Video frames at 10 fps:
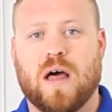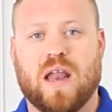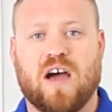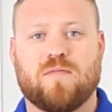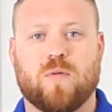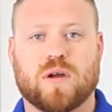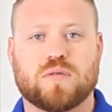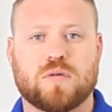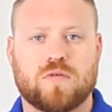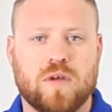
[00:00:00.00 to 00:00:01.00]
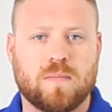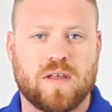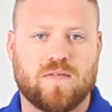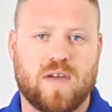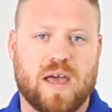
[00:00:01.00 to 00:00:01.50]
allow for
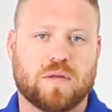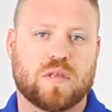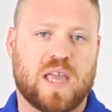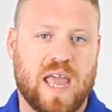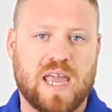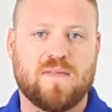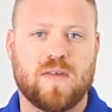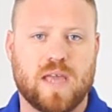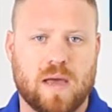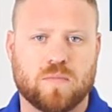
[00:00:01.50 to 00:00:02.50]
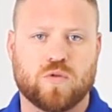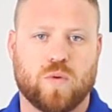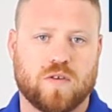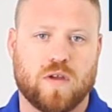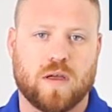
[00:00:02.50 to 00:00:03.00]
extremely fast KVM
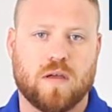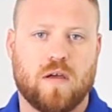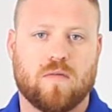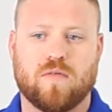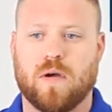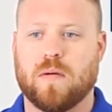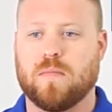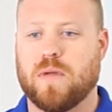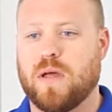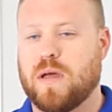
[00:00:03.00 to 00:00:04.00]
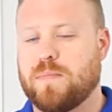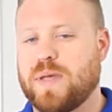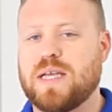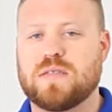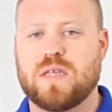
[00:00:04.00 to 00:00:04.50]
switching from
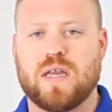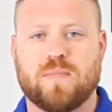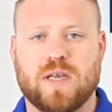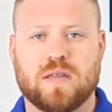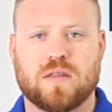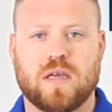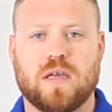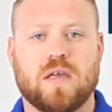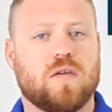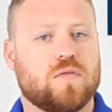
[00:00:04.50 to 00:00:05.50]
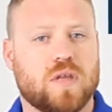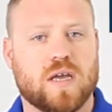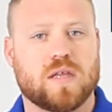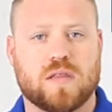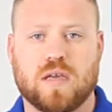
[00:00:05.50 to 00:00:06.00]
PC to PC
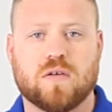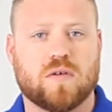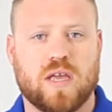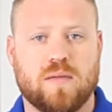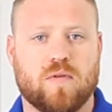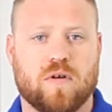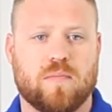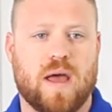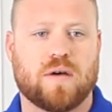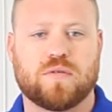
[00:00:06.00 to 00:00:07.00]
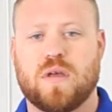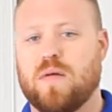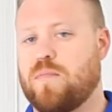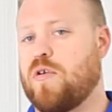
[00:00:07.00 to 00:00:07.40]
using a single keyboard and mouse.